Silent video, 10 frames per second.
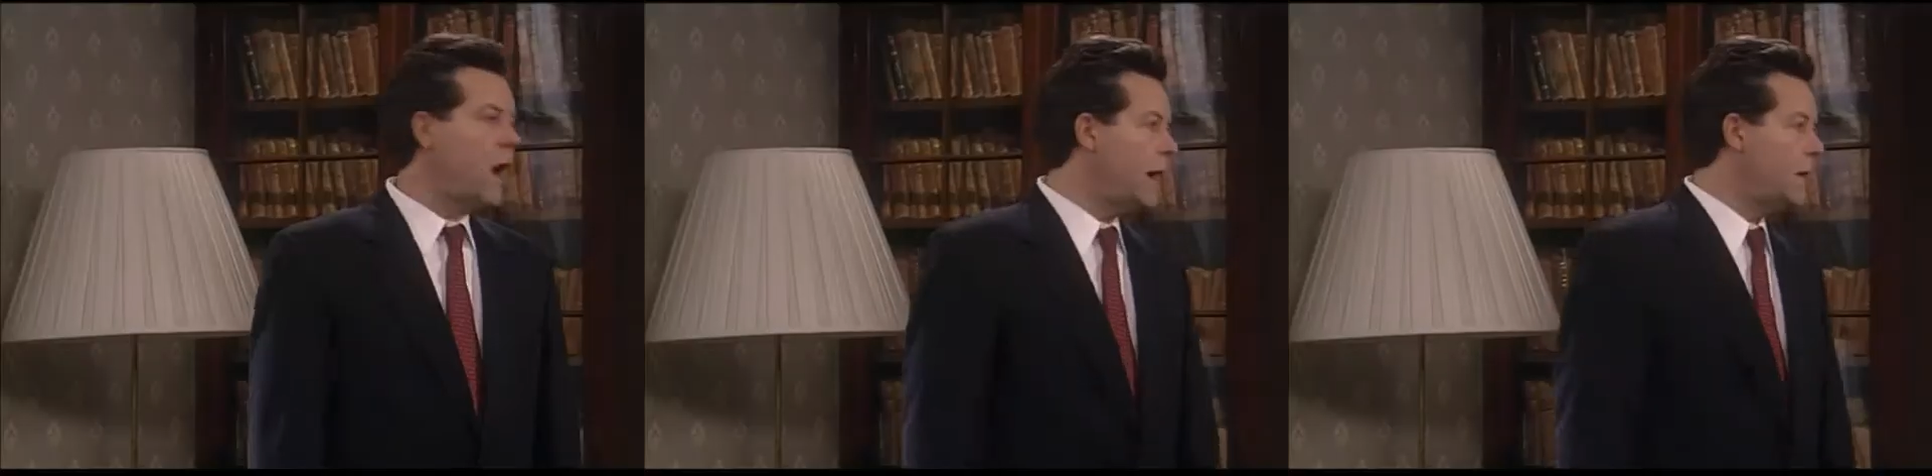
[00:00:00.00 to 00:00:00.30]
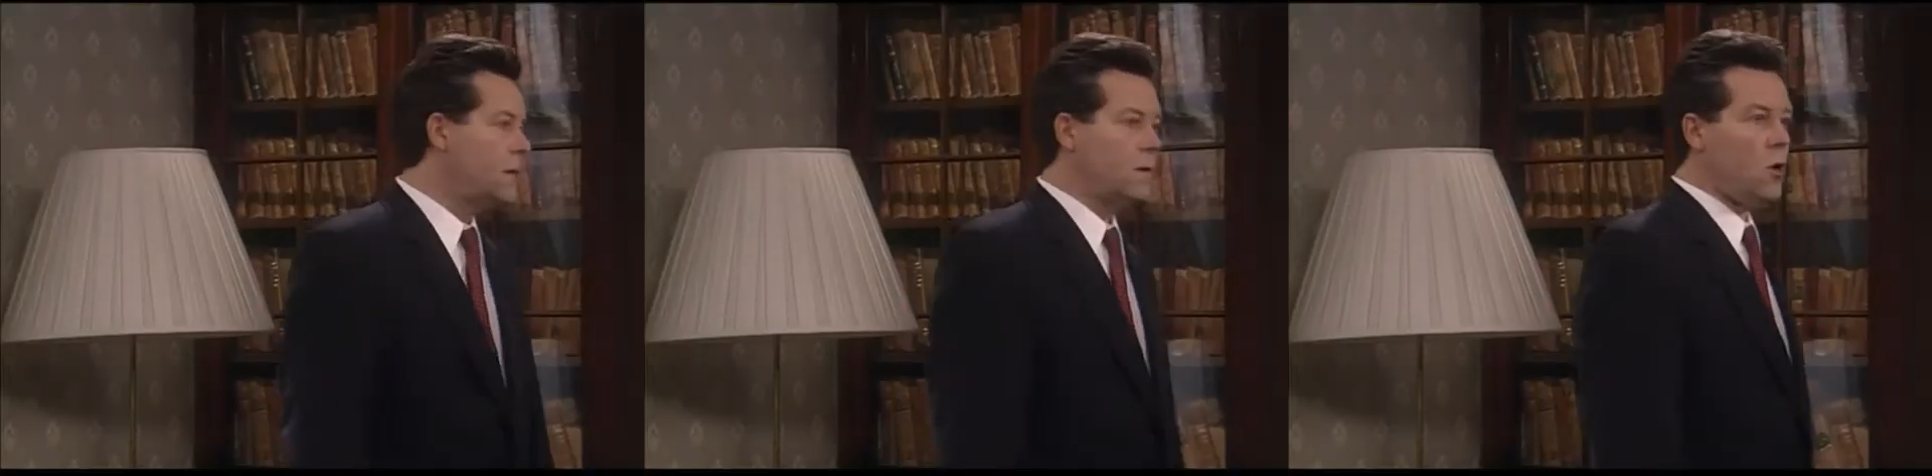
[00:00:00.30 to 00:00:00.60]
All
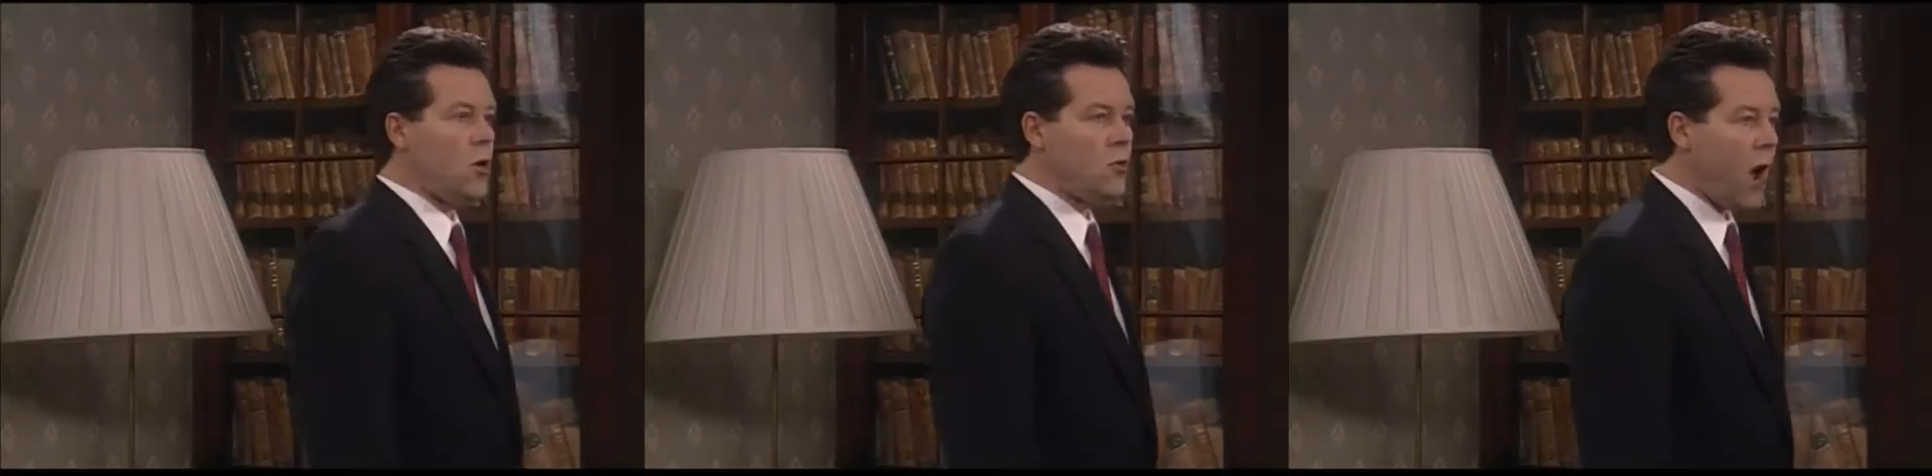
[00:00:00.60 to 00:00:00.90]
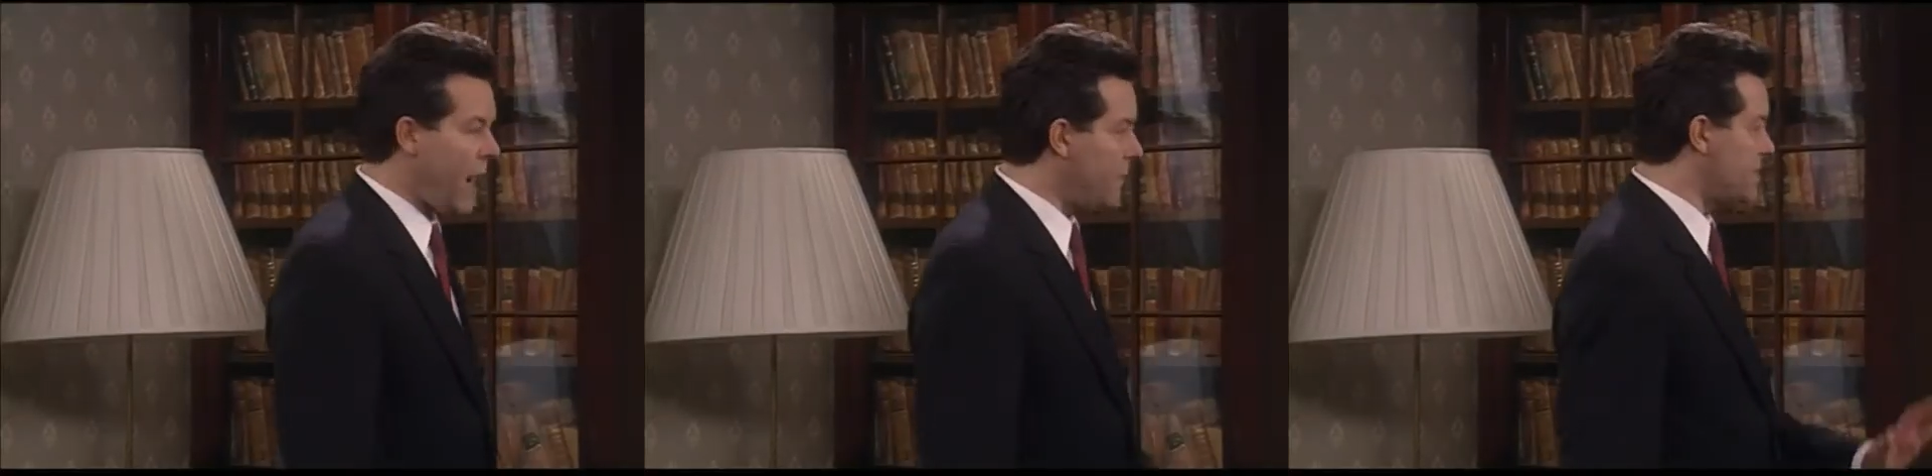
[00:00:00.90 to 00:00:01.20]
right. All
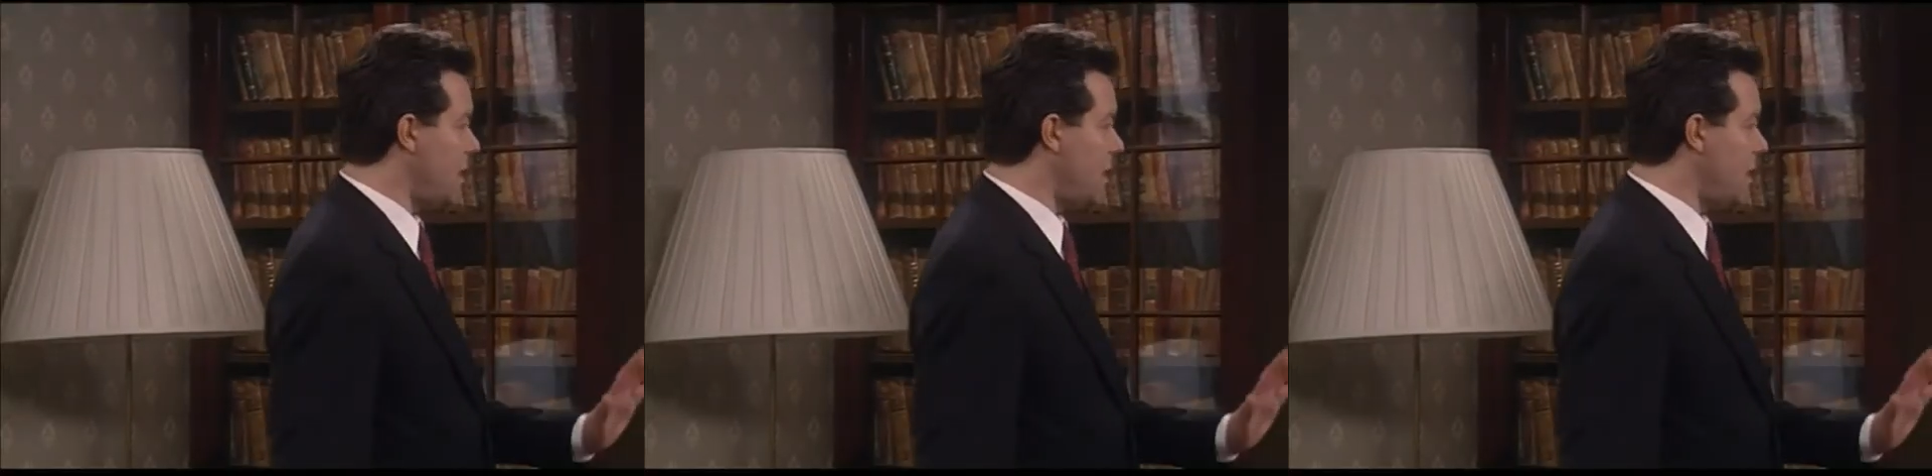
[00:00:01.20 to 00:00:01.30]
right, I'm